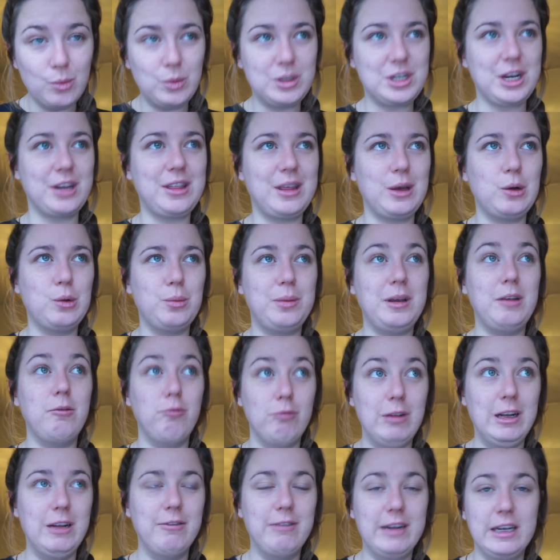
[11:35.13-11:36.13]
which I think will be
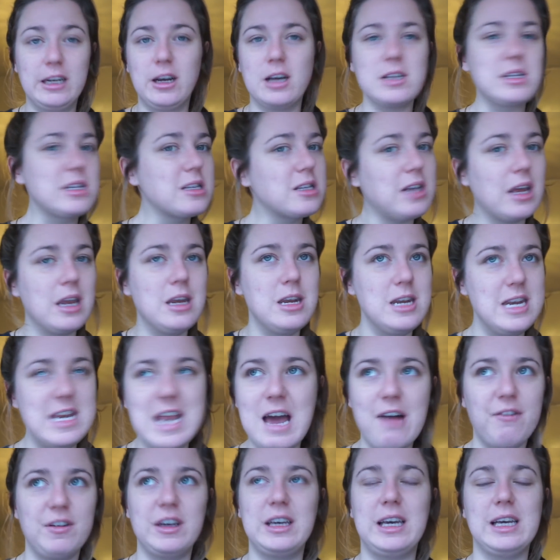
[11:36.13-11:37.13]
really, really nice because I
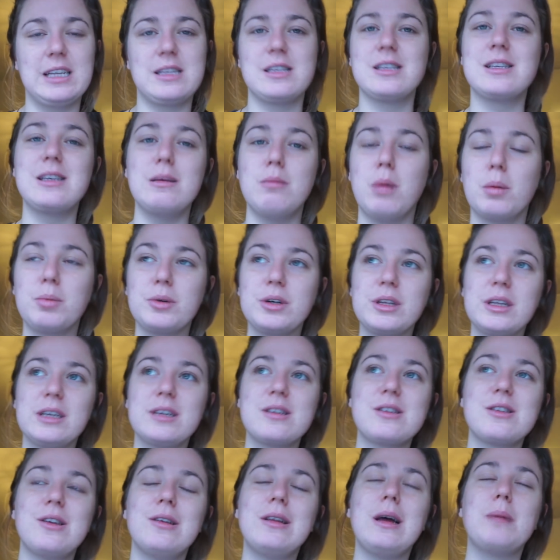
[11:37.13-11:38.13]
never get to see my
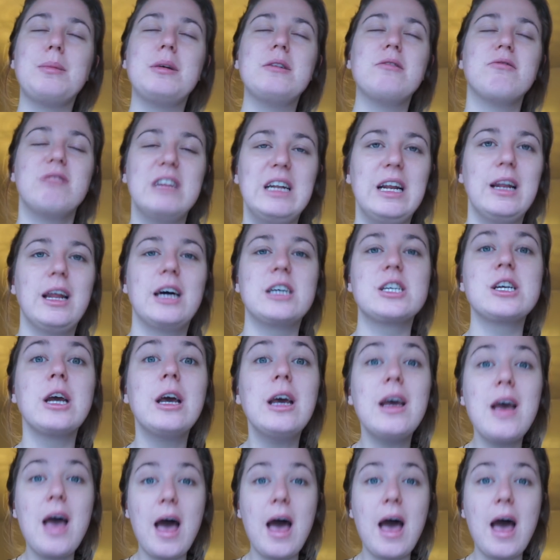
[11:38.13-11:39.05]
brother, so that'll be really lush.